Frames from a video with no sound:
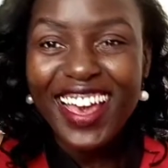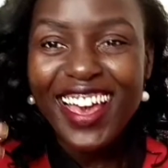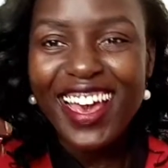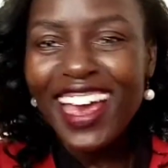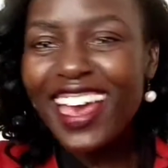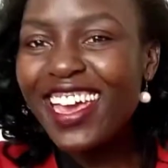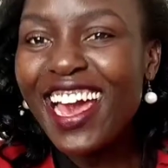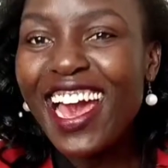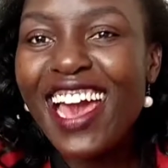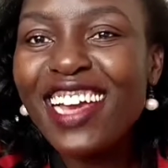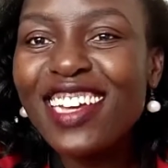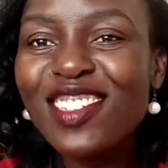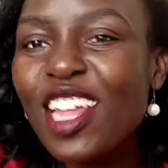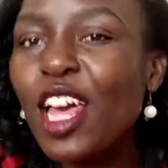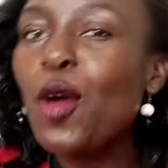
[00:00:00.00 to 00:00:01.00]
Hey
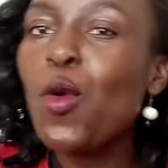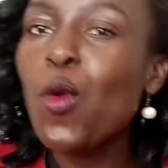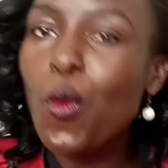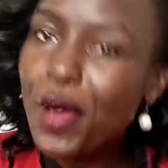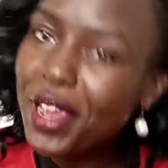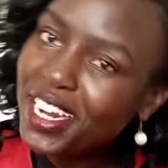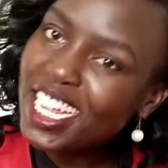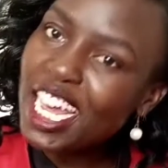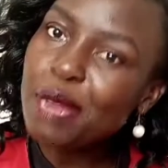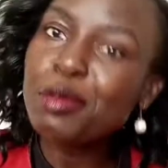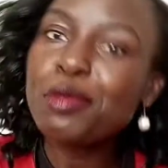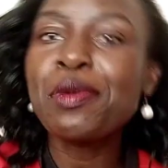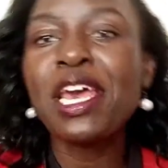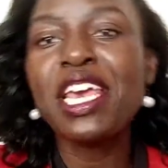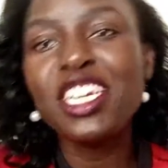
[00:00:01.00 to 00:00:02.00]
guys, welcome to
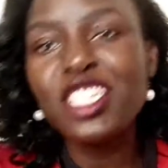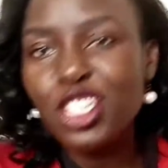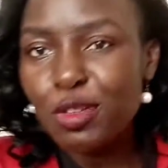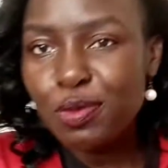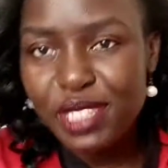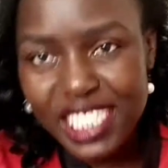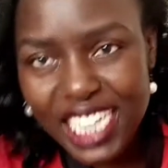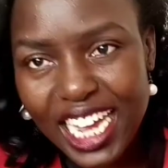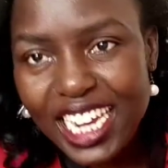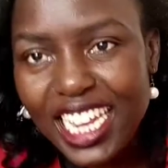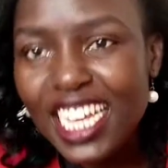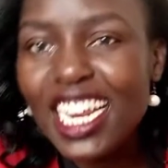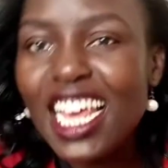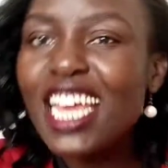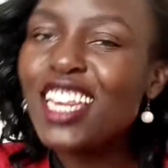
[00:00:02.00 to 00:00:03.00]
my YouTube
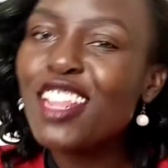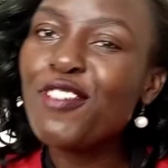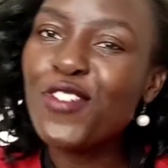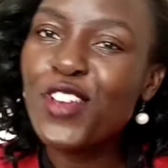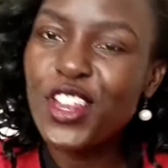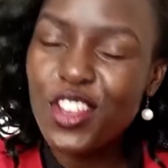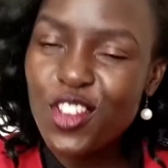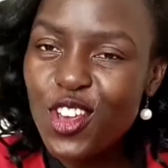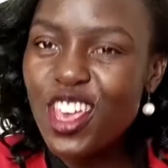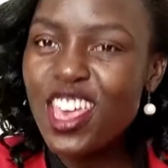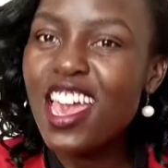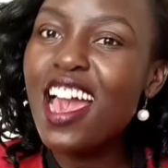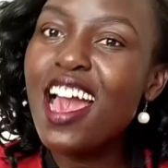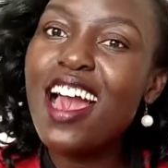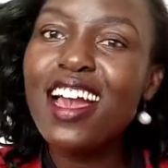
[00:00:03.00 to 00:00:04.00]
channel, and if you're new
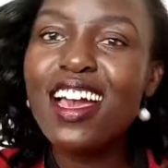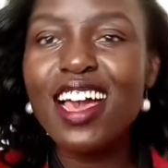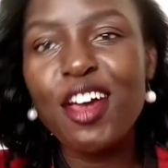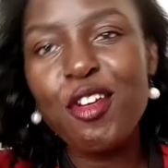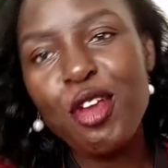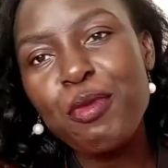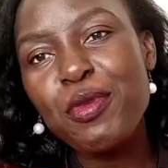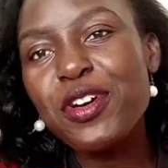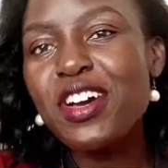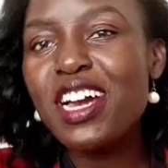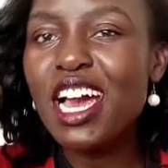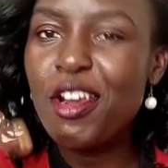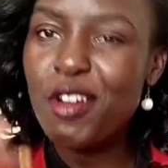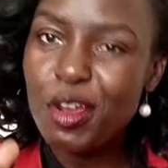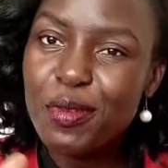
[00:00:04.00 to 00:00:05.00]
here, karibu
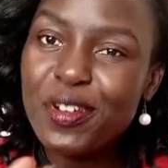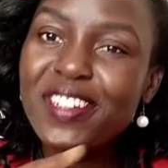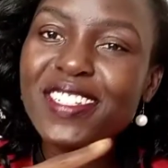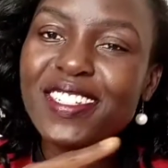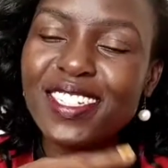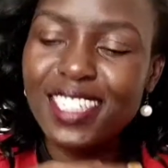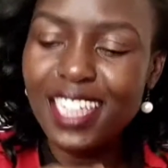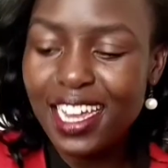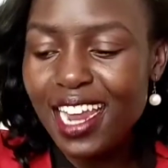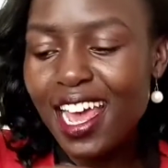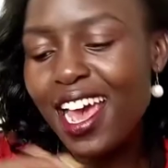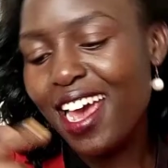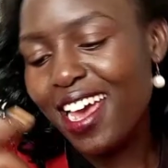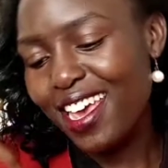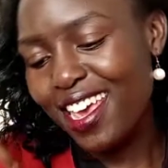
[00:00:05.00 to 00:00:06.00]
sana.
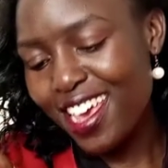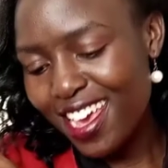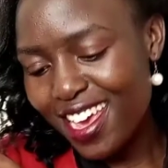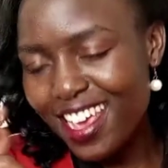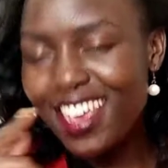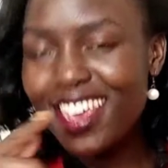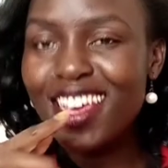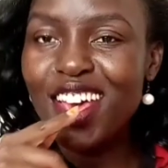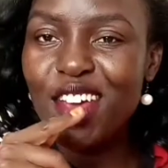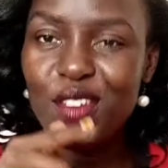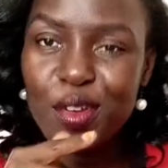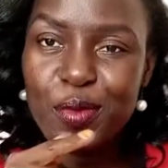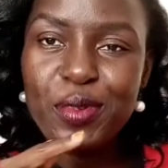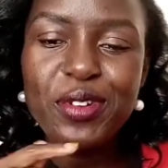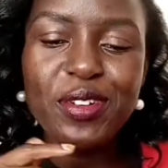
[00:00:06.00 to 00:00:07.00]
Hey,
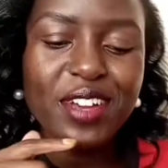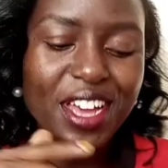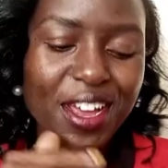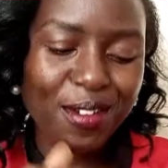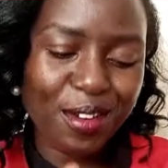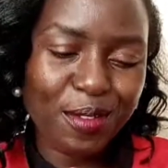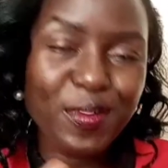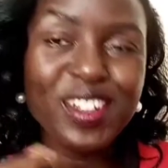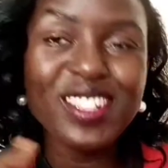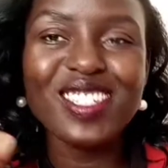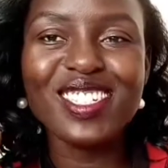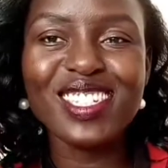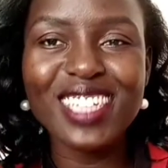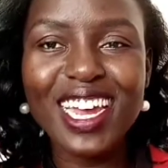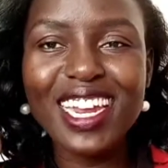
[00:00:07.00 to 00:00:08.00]
karibu
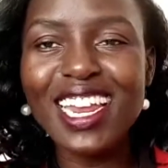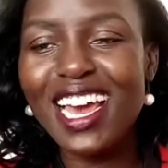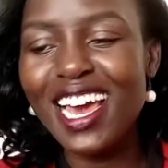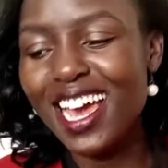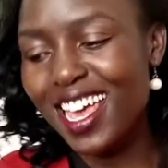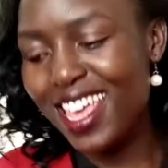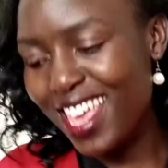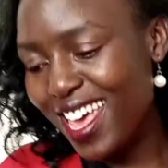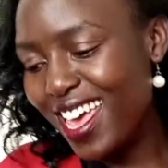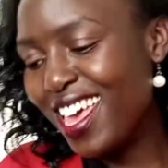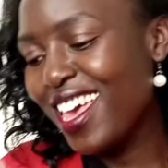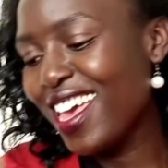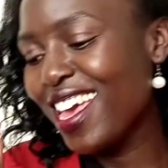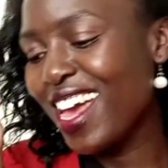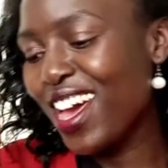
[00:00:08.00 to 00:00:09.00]
sana.
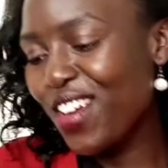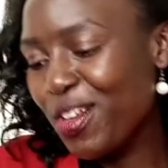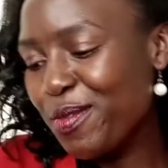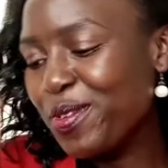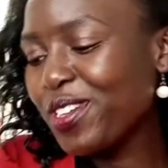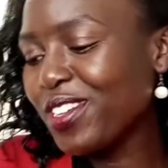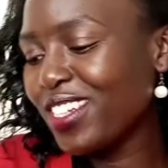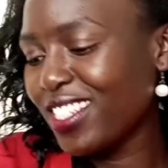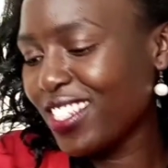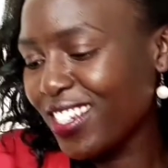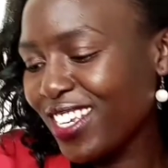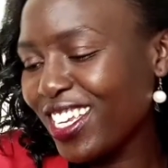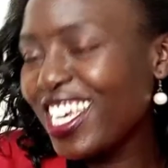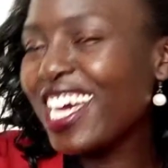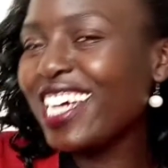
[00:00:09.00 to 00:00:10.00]
Hey, karibu
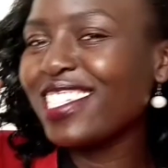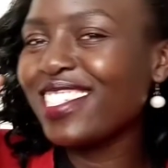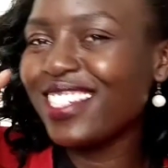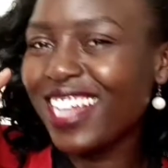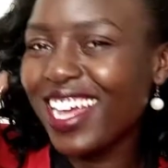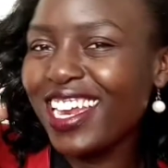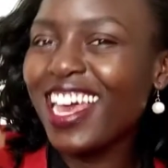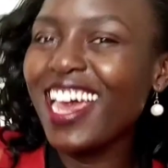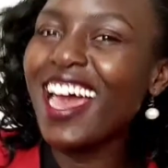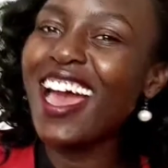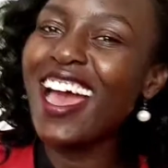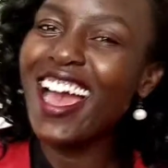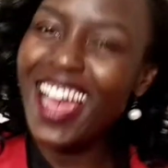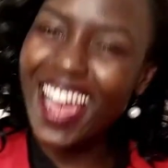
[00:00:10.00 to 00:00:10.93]
tulia sana.